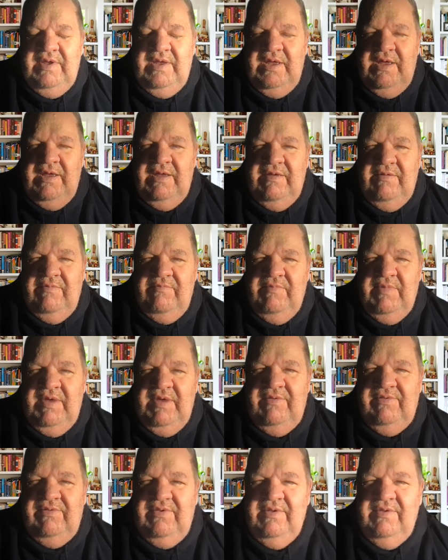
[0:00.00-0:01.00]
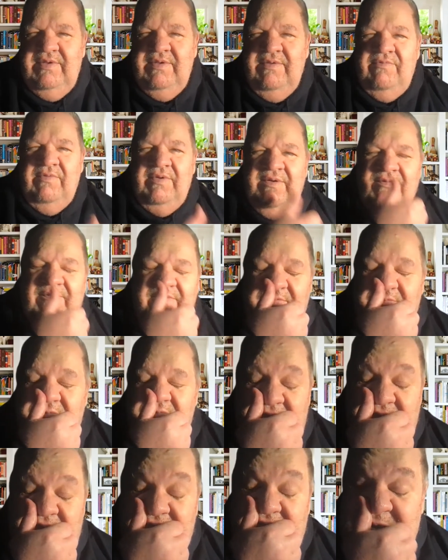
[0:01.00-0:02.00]
uh, most of the re-
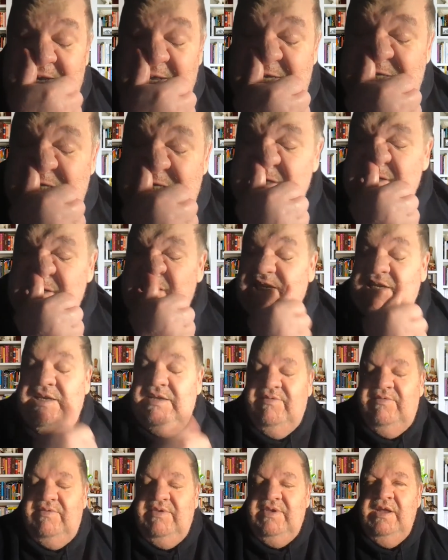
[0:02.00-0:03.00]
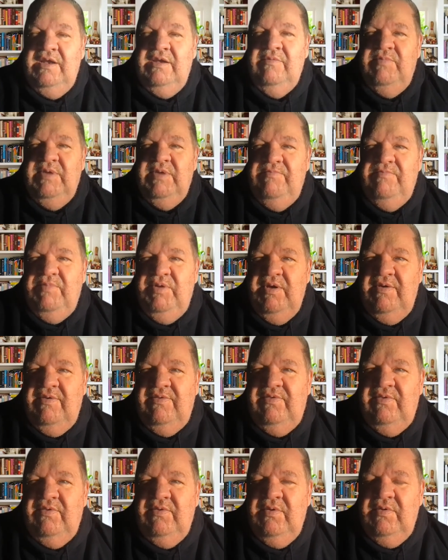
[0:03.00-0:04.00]
revelation is going to be
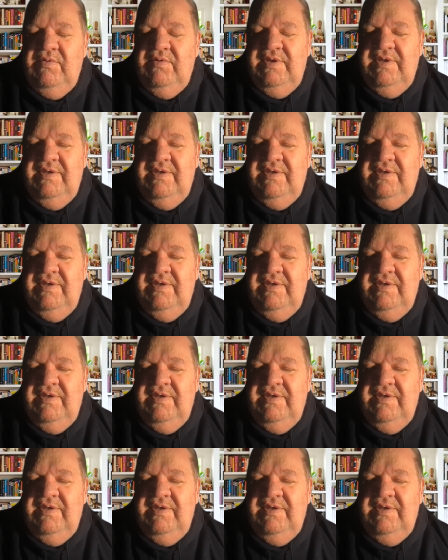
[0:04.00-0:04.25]
personal.